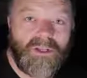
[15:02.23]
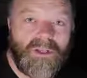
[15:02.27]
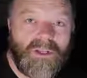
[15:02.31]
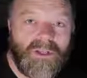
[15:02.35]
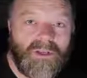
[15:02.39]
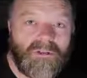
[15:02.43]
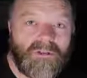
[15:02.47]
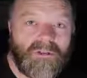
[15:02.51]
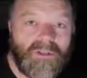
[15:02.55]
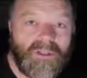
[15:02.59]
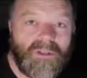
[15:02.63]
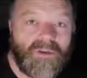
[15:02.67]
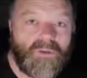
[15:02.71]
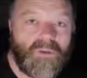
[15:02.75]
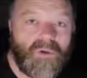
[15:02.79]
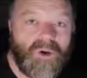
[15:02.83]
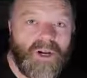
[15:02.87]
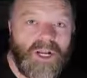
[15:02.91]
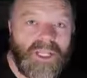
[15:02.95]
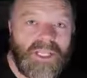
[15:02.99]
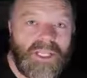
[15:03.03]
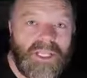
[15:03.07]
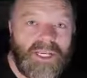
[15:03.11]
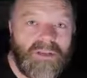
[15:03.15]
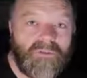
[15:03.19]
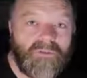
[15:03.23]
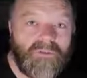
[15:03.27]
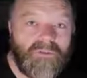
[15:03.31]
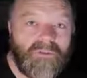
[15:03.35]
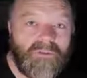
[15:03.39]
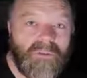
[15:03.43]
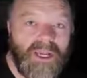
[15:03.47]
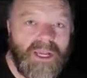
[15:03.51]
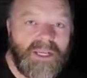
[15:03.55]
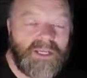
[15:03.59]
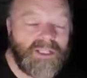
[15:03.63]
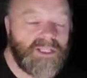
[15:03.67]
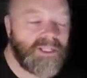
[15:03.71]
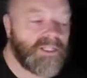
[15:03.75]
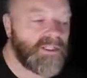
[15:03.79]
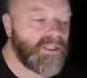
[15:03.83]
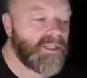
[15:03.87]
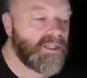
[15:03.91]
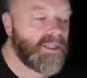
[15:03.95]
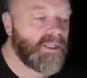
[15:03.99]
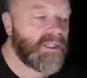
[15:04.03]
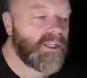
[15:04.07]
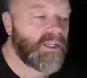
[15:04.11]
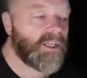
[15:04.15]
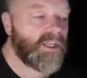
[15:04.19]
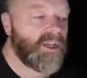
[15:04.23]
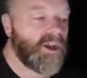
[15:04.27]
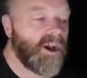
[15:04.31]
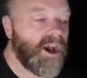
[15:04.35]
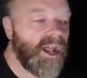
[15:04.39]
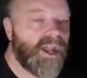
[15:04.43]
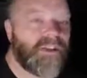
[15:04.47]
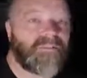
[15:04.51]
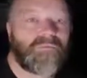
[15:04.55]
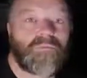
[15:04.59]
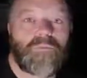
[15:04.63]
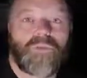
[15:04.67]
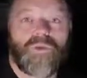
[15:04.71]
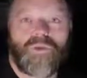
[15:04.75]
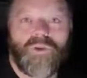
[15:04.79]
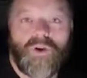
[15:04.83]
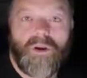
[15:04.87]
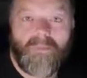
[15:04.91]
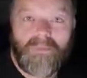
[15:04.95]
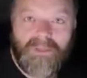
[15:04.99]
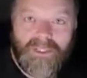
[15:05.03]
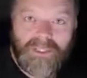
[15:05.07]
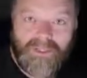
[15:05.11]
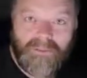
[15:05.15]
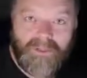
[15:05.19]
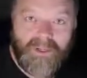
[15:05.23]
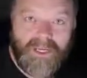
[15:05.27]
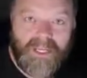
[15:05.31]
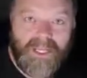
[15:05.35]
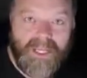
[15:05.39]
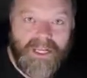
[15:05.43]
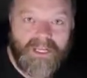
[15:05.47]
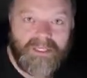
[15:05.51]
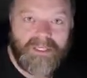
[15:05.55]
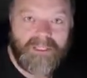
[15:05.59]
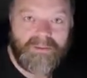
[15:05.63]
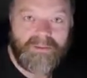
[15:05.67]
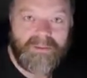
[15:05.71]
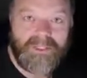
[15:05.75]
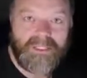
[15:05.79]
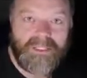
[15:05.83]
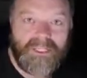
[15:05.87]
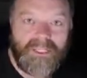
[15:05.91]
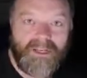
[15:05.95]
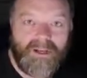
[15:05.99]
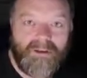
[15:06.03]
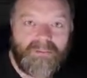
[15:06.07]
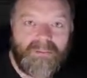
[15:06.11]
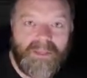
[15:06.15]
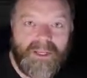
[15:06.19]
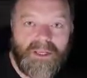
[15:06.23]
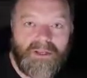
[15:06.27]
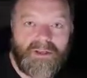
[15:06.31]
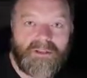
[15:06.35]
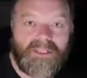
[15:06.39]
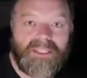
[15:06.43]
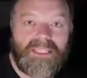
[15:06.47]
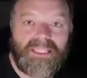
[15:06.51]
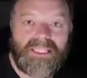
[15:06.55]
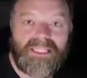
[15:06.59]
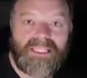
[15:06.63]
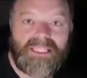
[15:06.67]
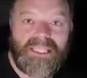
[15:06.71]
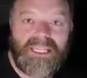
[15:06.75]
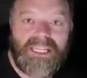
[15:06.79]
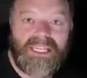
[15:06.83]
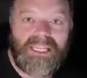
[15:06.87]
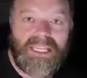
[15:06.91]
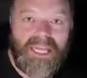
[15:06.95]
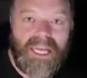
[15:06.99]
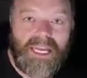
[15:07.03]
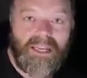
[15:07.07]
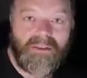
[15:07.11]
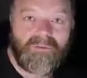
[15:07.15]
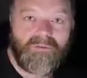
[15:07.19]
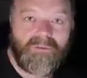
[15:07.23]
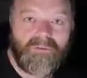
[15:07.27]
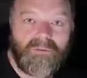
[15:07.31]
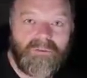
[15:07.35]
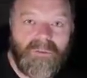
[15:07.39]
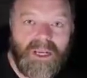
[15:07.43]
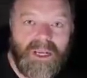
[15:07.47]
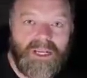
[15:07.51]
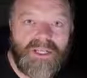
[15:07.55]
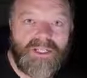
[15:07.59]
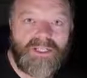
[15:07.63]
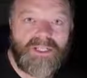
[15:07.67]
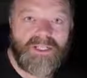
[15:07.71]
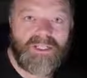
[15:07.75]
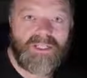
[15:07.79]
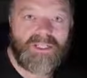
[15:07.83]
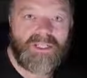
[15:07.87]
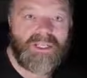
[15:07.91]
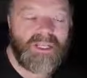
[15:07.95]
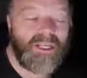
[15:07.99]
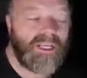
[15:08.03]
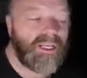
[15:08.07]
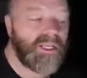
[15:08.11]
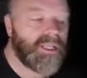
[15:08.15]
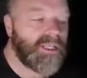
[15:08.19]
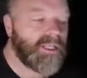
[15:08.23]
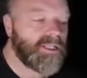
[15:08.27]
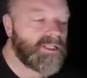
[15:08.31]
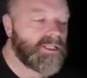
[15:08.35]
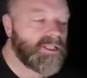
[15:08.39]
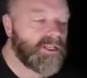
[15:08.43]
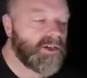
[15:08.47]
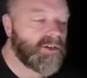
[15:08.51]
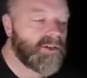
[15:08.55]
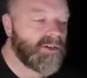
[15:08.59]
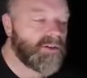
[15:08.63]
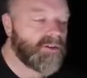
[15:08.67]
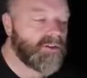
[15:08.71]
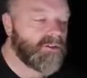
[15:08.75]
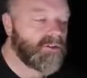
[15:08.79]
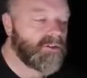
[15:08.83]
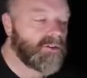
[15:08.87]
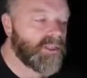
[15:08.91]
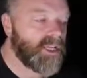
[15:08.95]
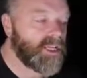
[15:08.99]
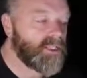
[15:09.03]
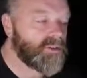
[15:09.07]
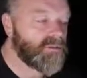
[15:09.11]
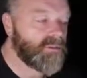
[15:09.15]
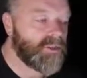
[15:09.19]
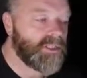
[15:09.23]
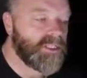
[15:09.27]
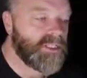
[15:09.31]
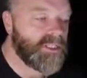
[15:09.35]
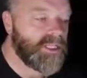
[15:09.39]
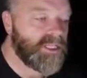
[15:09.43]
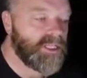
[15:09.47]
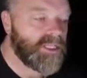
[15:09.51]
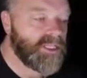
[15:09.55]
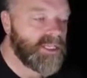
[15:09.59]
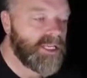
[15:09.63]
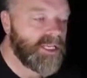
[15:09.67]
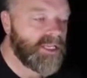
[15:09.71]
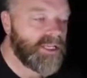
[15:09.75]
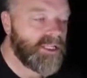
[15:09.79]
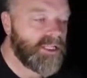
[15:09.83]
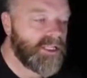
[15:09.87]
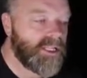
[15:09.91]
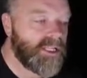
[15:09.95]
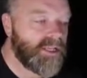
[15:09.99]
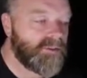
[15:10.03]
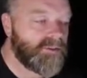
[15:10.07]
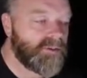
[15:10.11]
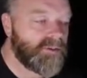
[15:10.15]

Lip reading: going to require that information, I have promised my customers that I'm going to delete that information. So that's why there's only 10 in there,